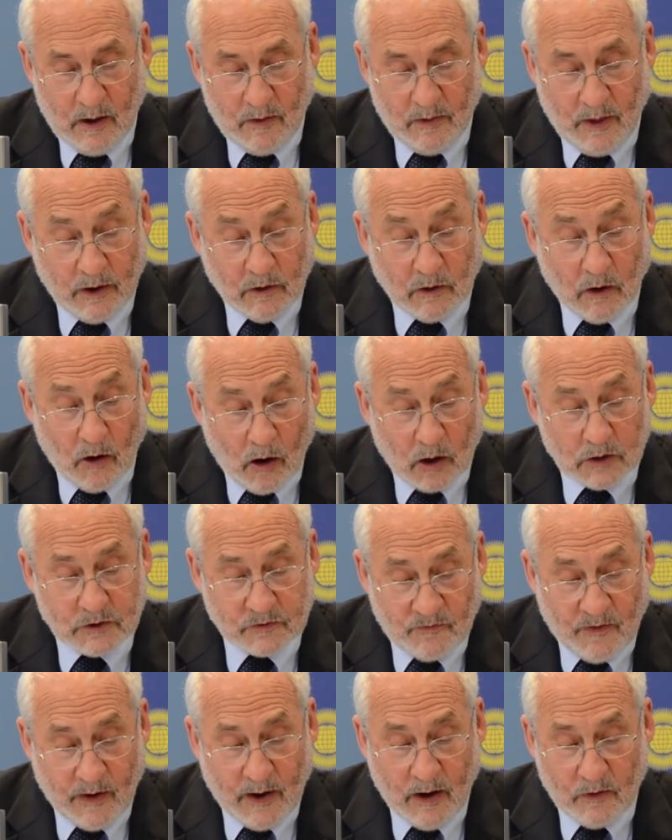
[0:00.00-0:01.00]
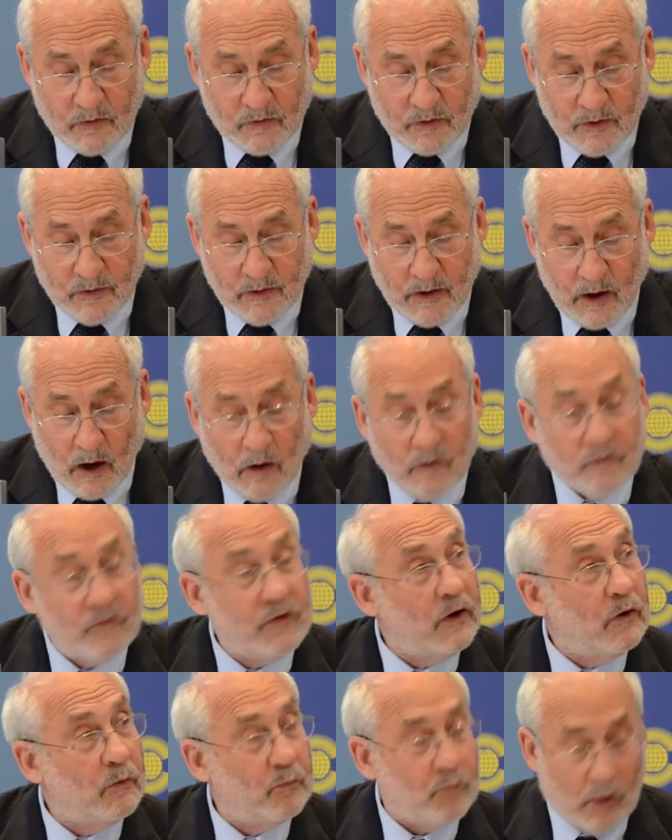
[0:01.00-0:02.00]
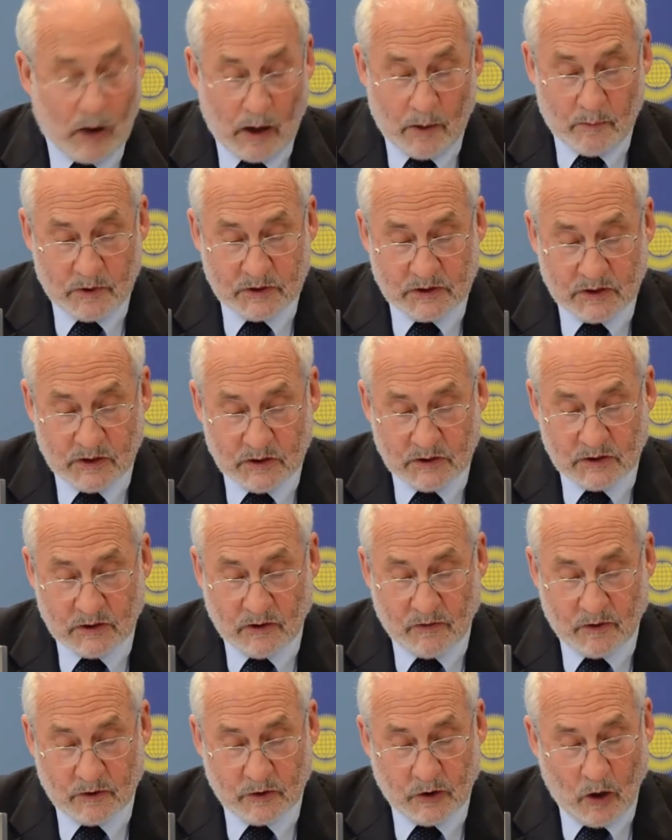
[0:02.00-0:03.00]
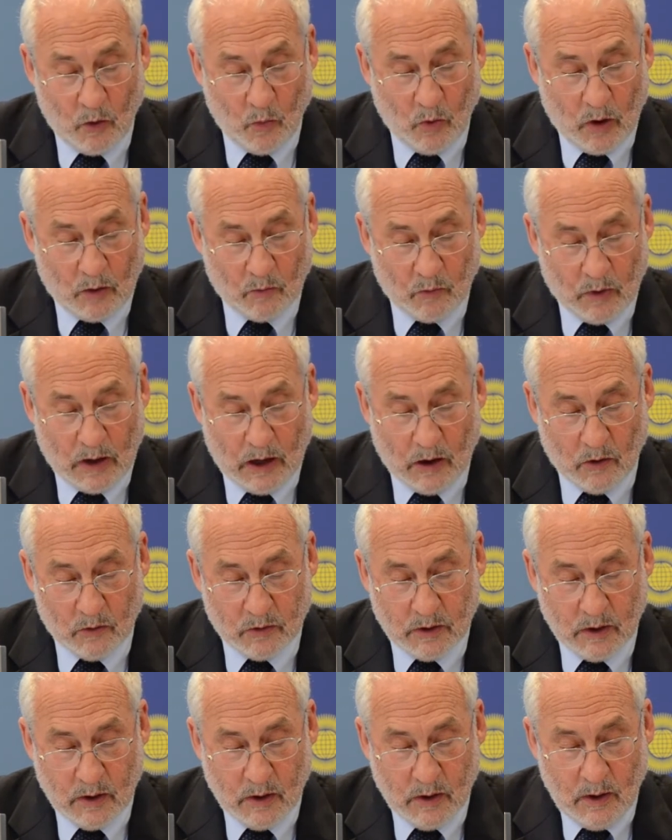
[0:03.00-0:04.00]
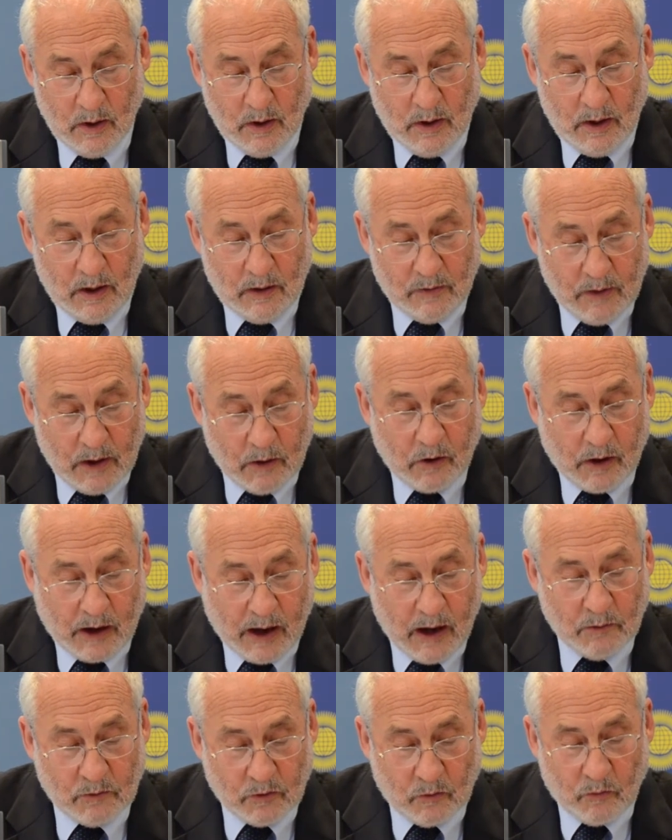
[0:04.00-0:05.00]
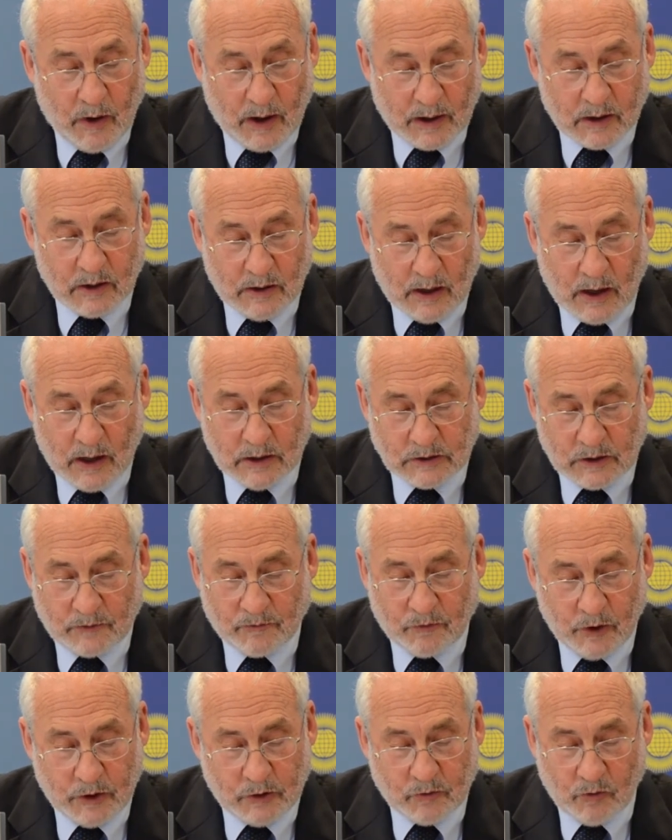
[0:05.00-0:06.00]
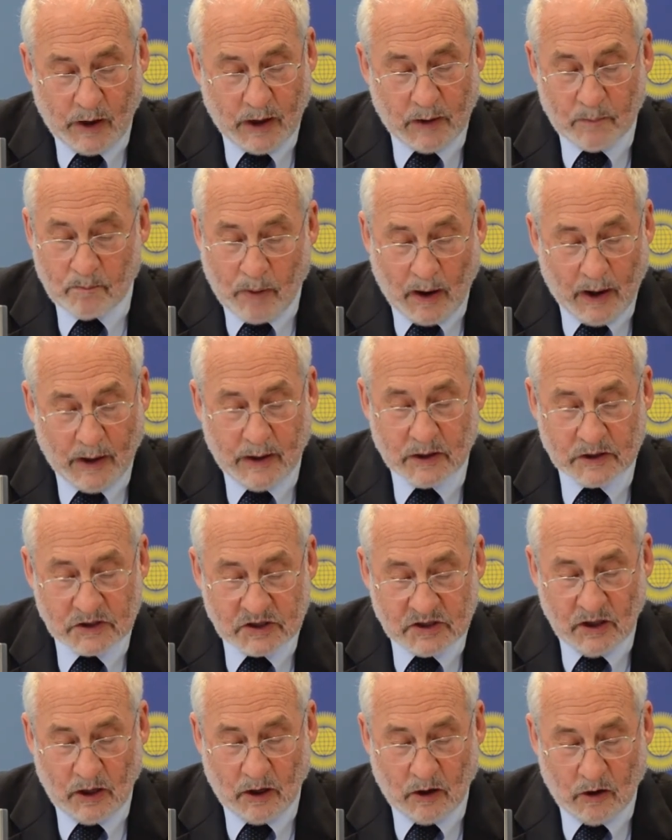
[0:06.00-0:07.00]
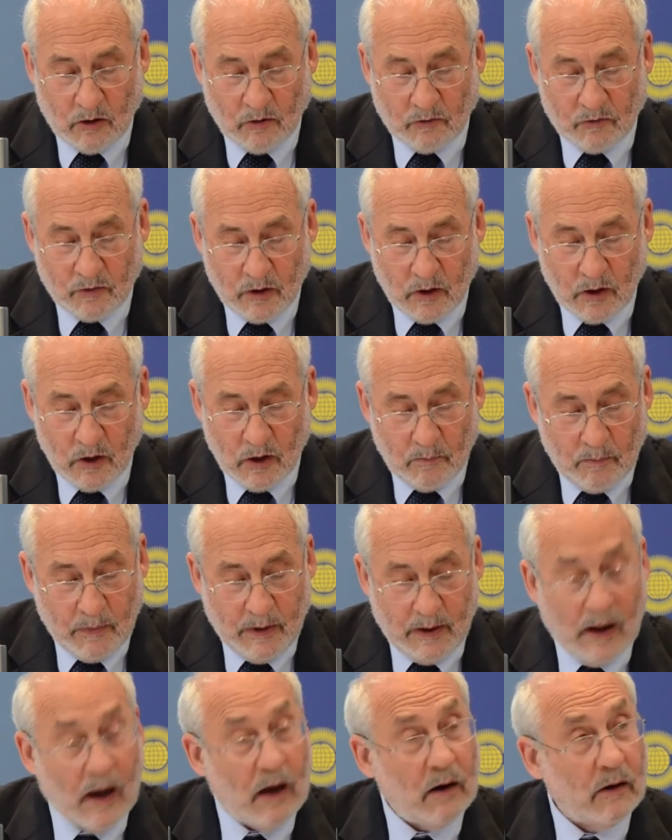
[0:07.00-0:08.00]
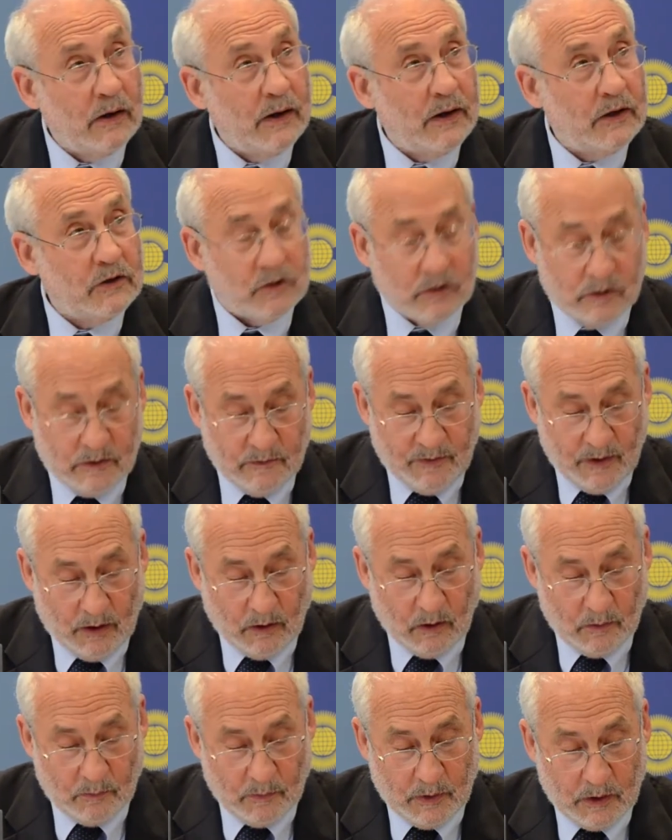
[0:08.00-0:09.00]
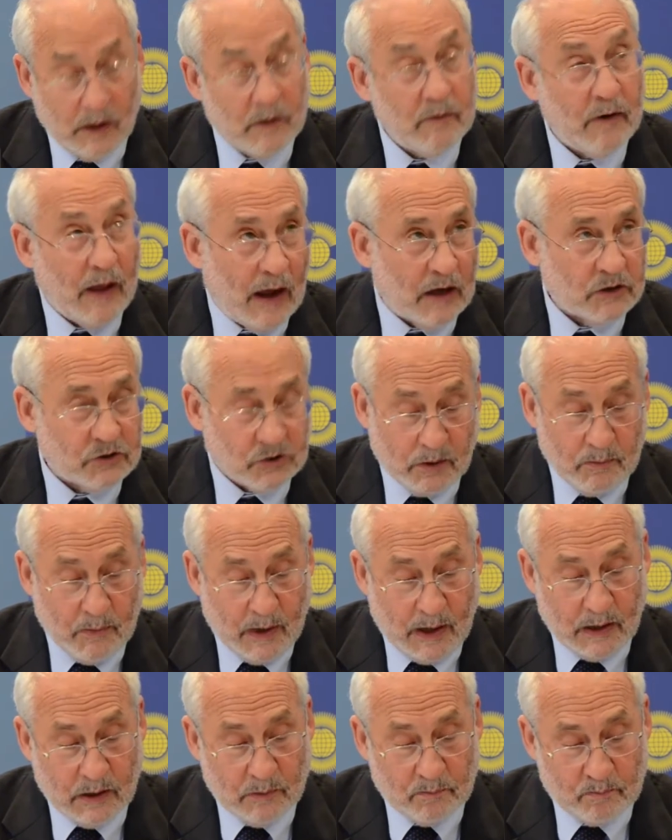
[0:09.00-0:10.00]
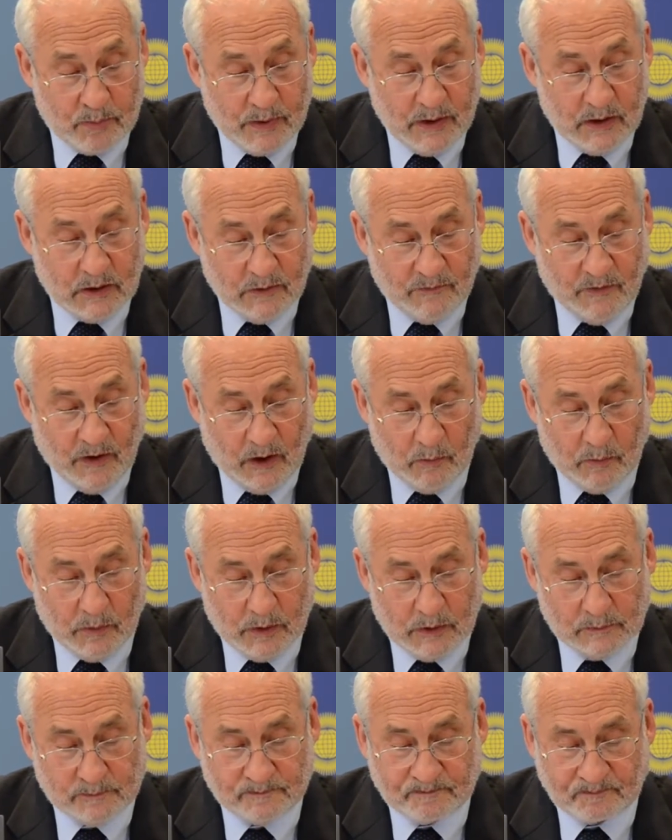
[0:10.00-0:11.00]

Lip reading: They lost faith in the unfilled promises of the Doha Round, and they came to recognize that free trade by itself may not lead to development and actually may impede development.